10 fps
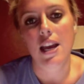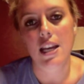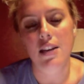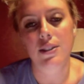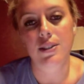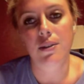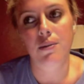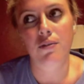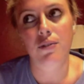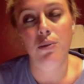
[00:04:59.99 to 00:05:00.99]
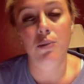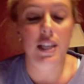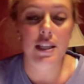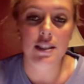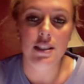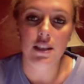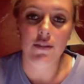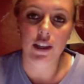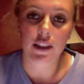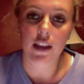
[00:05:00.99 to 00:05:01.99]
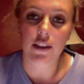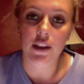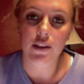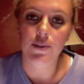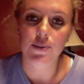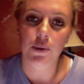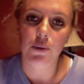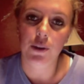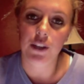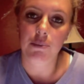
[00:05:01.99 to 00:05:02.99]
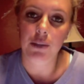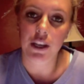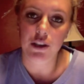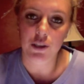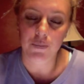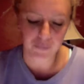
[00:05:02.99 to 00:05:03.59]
and also with through wikis and stuff like that, they can use real world application.